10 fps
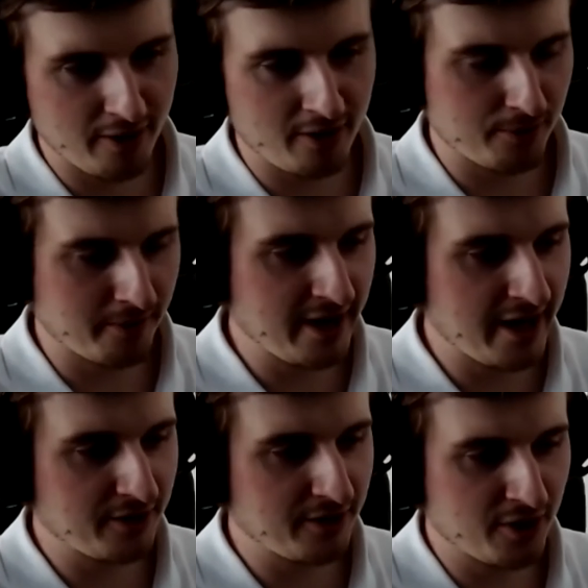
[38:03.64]
uh,
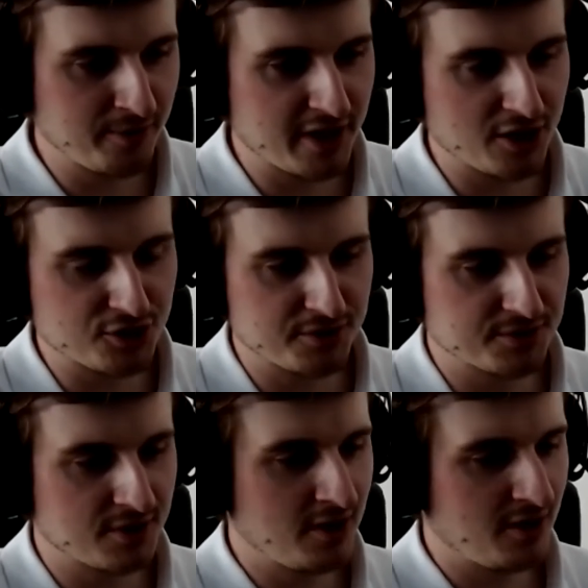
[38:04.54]
relay the
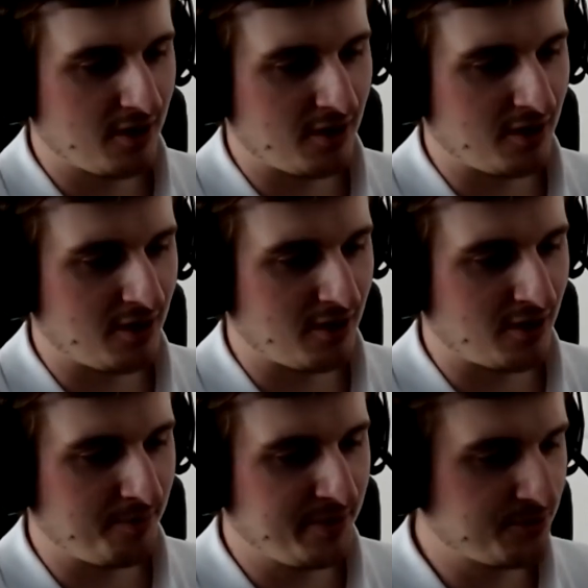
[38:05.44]
communications
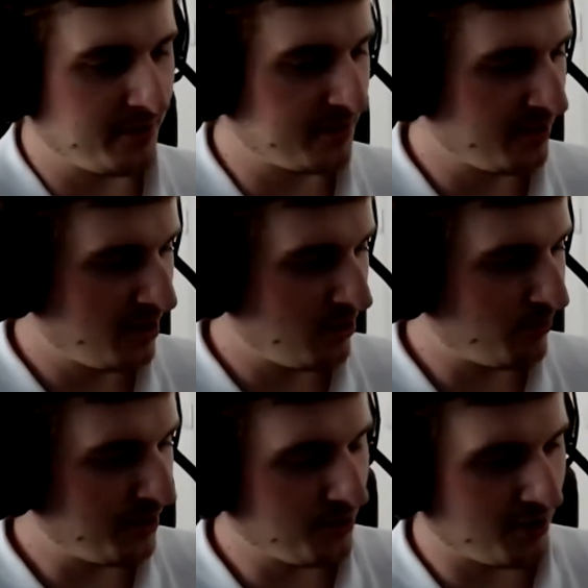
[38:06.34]
between
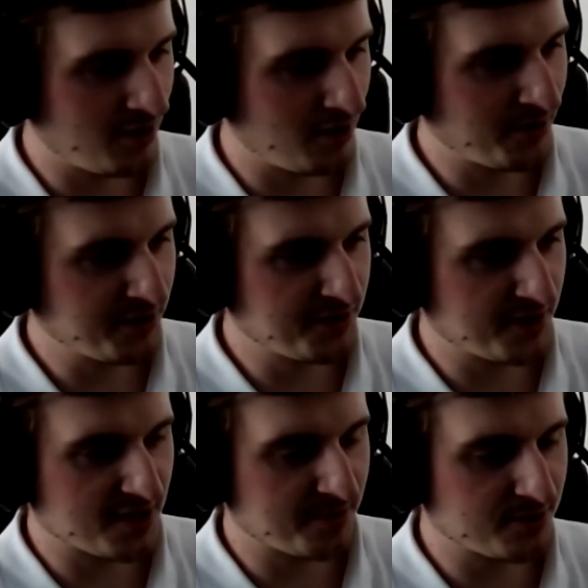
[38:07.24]
one, one
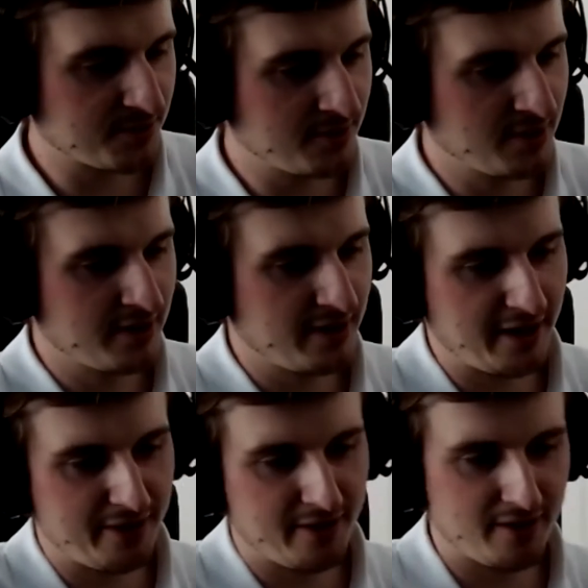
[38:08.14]
interceptor
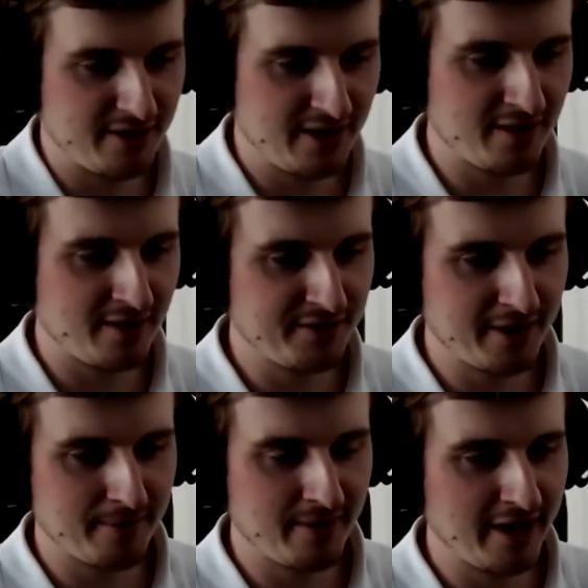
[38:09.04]
and the, the
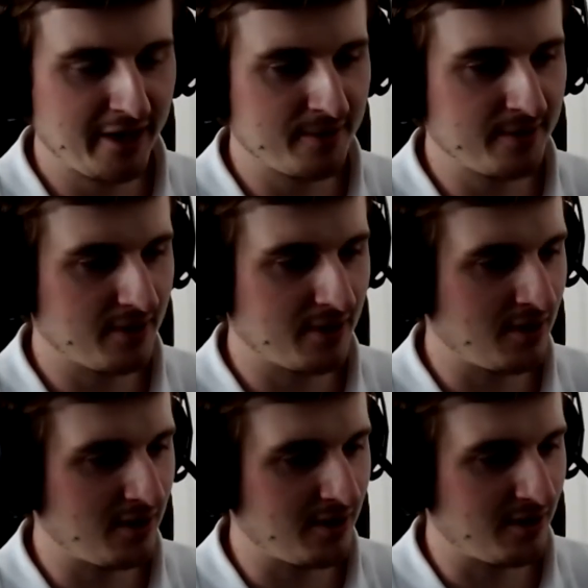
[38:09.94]
relayer
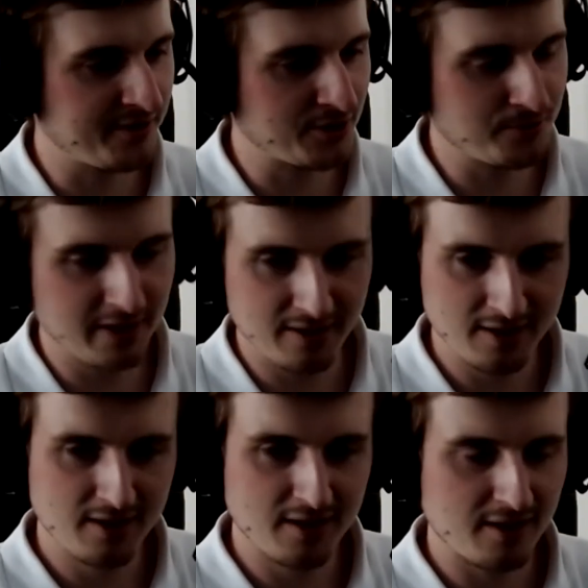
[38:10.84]
that will
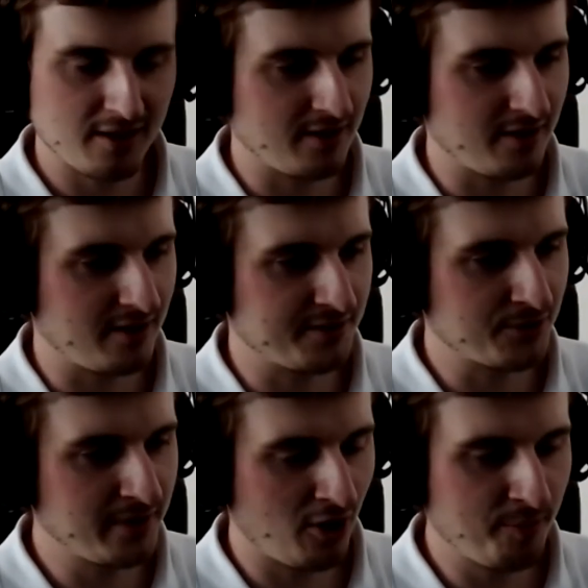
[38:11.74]
uh, that
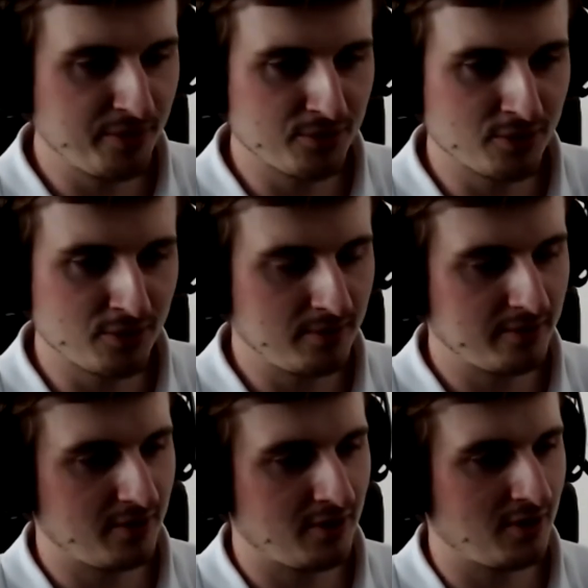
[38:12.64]
will open the door
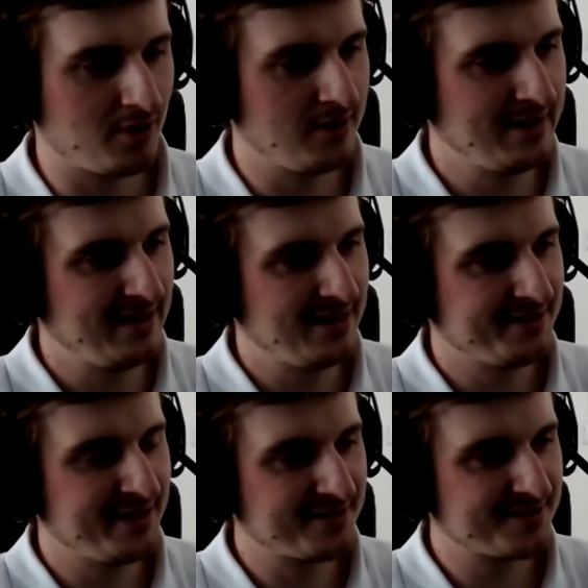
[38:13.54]
uh,
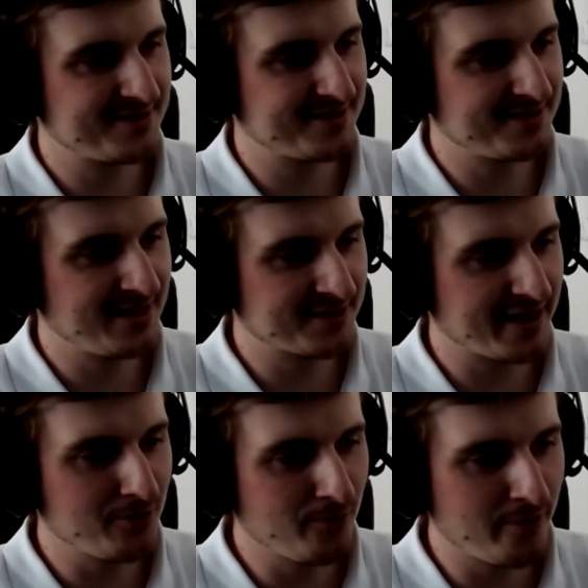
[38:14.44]
that's that
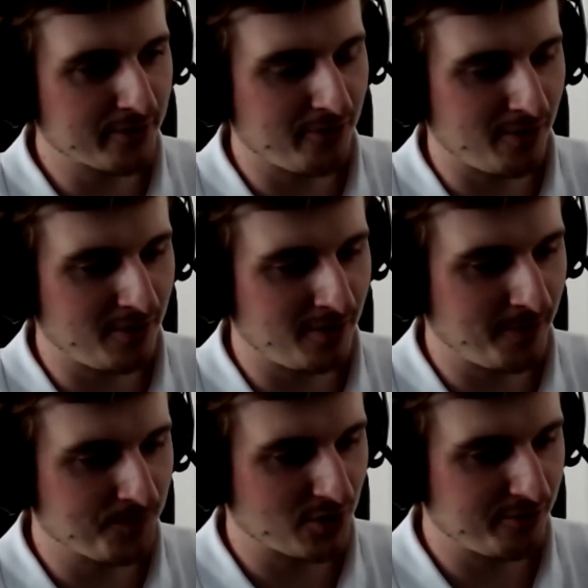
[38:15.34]
can work for
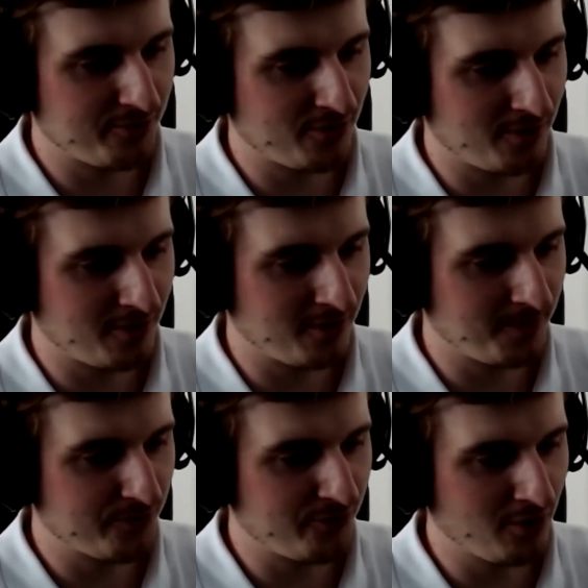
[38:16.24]
for
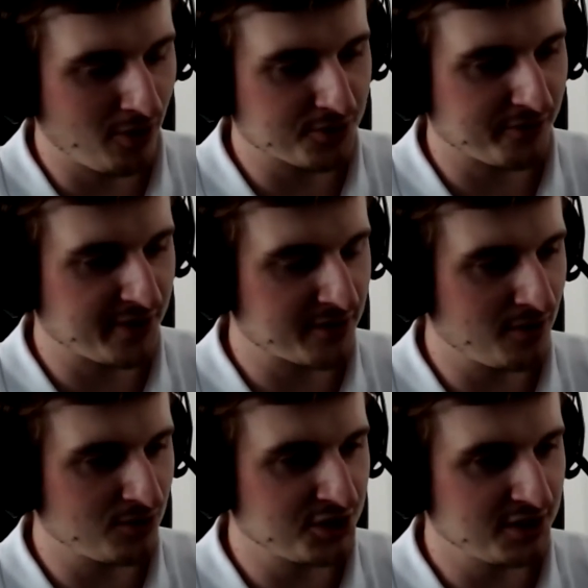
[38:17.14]
for a lot of
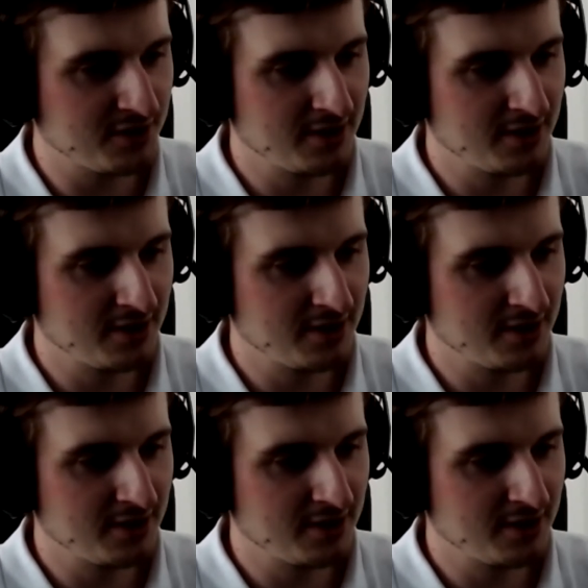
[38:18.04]
technology,